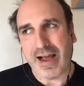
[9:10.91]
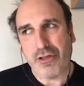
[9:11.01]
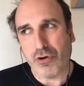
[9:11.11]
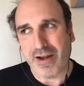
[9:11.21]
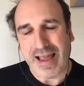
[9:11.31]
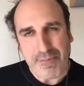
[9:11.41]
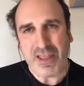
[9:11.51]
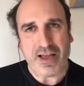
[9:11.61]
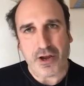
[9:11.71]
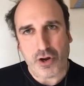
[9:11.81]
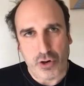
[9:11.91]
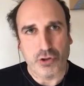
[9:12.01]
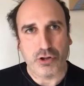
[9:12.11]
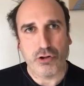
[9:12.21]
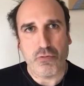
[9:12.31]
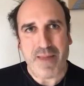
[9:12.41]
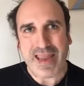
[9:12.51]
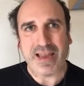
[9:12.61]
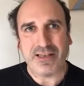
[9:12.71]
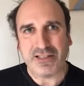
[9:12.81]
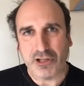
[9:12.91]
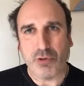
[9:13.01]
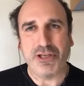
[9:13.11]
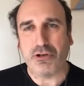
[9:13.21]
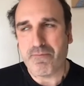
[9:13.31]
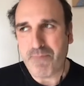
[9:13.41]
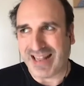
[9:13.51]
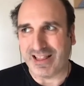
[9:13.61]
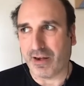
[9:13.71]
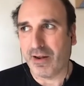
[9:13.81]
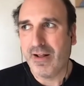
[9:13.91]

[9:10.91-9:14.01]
I done everything I could to make situation better.